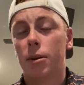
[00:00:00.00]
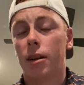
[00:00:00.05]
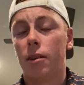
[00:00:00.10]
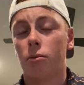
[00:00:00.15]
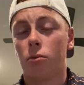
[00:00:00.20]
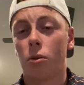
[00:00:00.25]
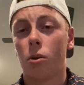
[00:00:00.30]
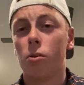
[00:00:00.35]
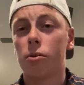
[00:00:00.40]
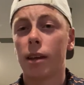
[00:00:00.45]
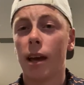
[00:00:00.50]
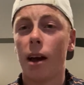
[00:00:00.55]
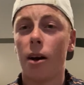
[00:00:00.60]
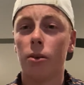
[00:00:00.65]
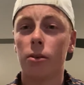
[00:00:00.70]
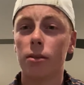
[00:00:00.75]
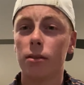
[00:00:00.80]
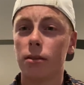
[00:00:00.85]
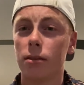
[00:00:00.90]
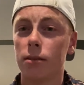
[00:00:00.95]
it rolled
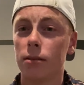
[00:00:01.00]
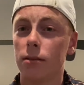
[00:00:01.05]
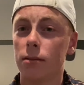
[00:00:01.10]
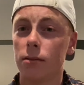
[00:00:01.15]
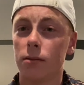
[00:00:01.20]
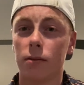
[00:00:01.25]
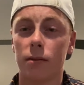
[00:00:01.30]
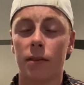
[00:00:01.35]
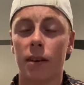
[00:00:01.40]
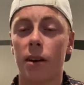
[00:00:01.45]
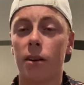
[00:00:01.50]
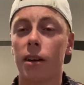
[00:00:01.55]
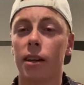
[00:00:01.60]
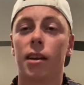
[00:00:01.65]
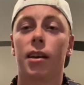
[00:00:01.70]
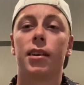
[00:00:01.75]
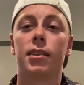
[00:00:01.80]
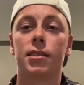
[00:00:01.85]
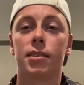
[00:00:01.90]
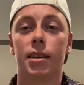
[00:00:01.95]
out very
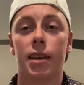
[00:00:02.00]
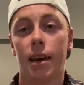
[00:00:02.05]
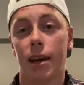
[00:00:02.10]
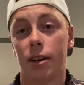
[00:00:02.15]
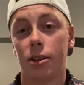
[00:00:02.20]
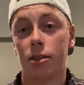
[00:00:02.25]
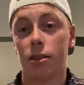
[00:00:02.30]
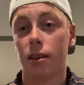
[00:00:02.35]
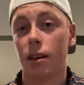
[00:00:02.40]
nicely, actually.